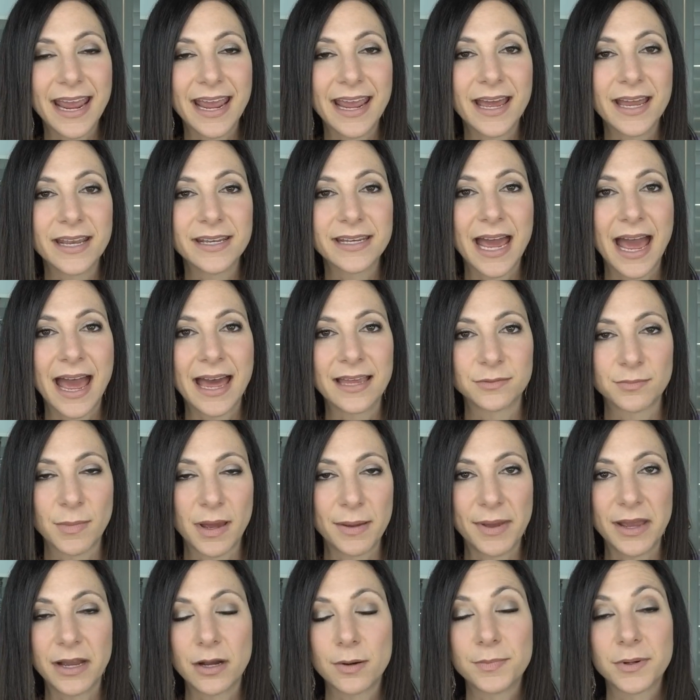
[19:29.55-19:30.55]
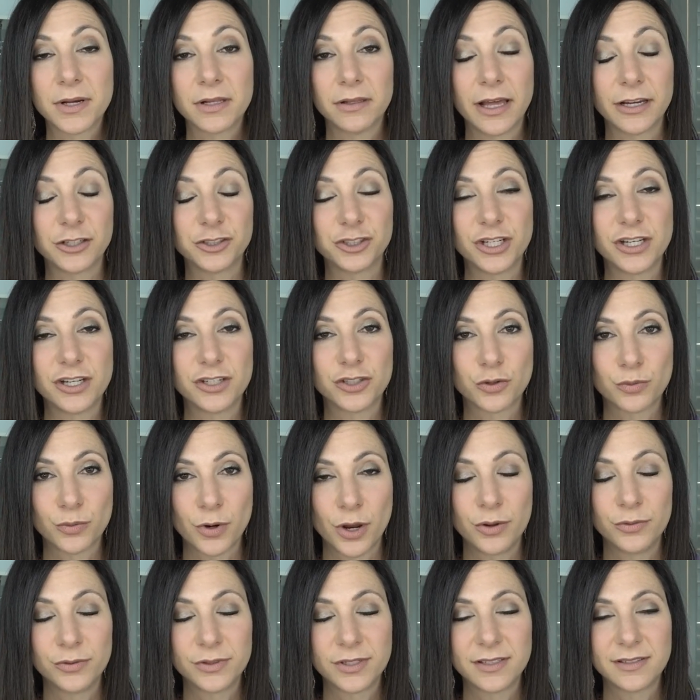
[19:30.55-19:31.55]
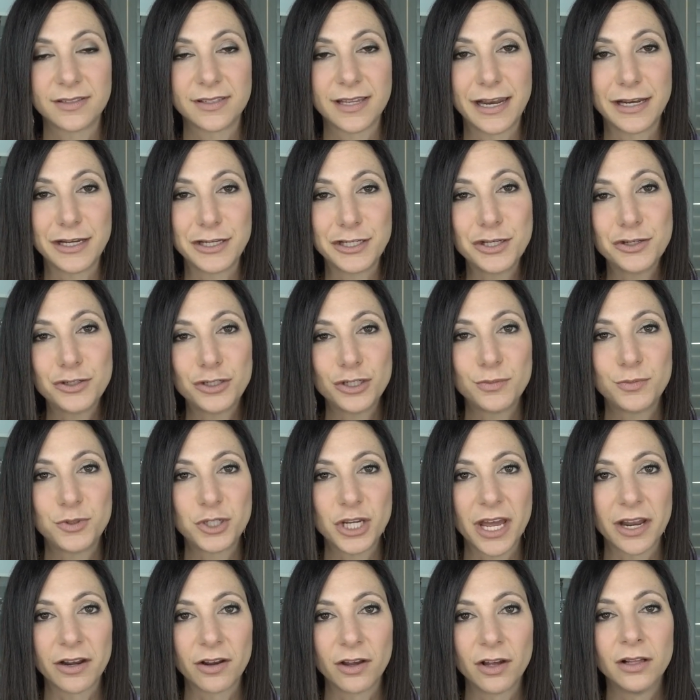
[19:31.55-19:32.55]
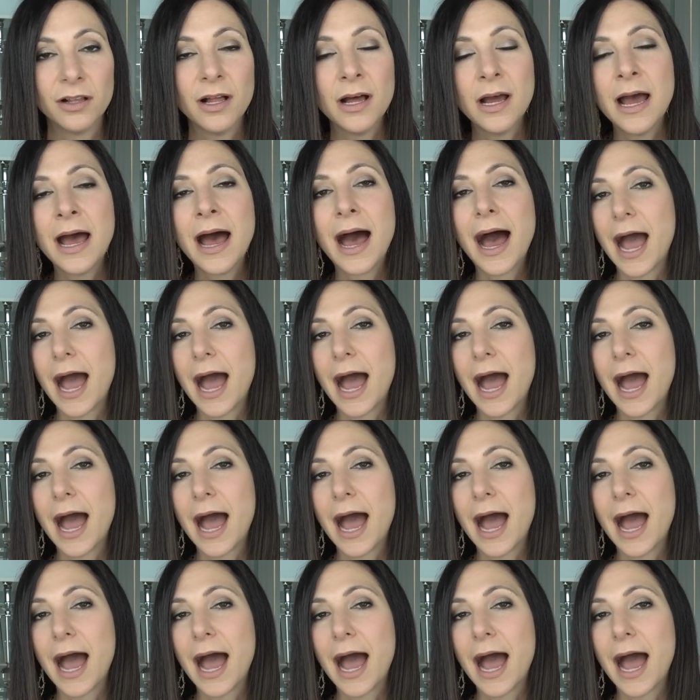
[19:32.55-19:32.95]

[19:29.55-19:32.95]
And as my makeup collection has grown since I had a YouTube channel,